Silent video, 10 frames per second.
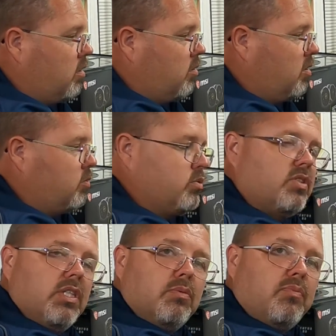It was
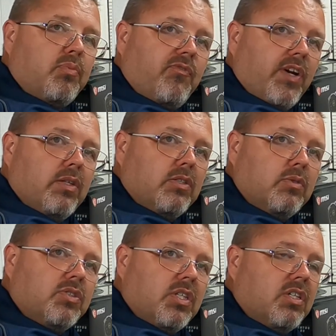still fairly new
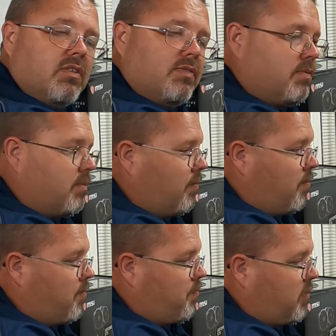stuff.
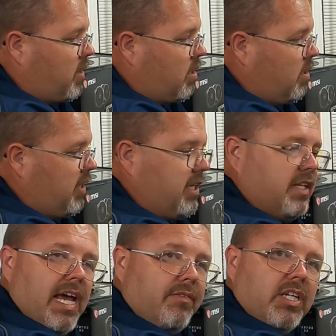They didn't
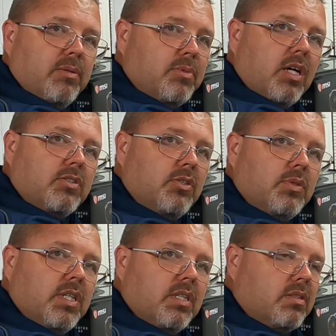have the M.2
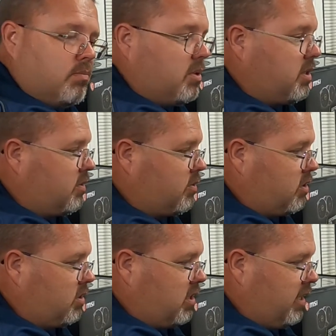yet. but this was
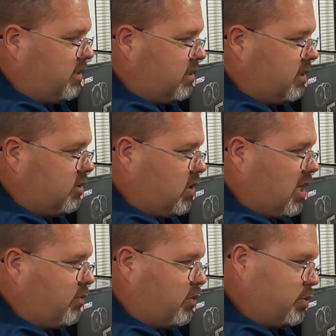just the SSD
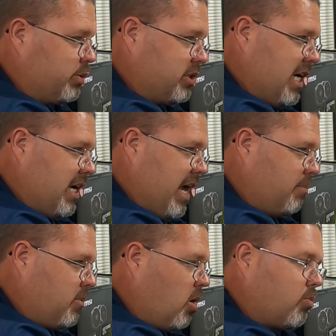drive, which I had
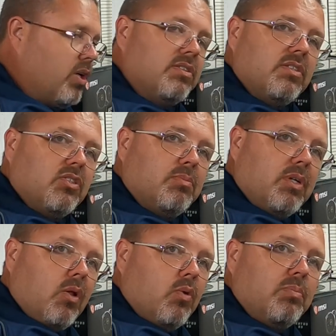my operating system
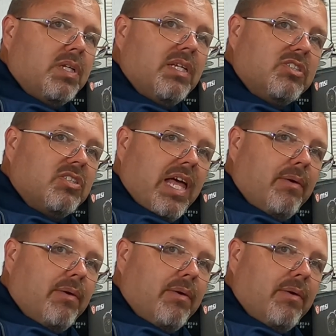now on it, but it was slap